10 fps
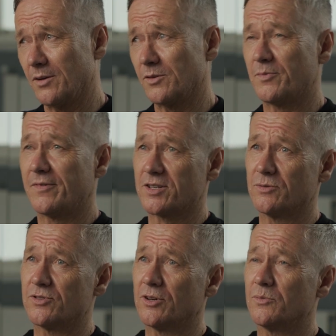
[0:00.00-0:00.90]
other
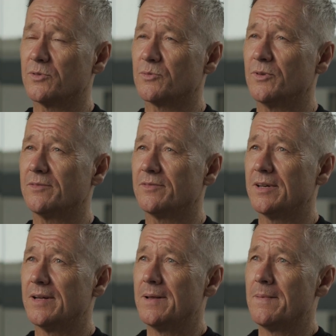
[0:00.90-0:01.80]
professional job was with
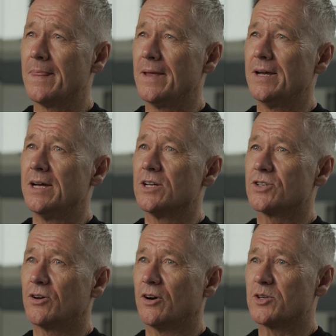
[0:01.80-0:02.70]

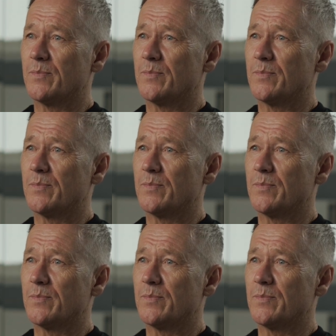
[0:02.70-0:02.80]
Scottish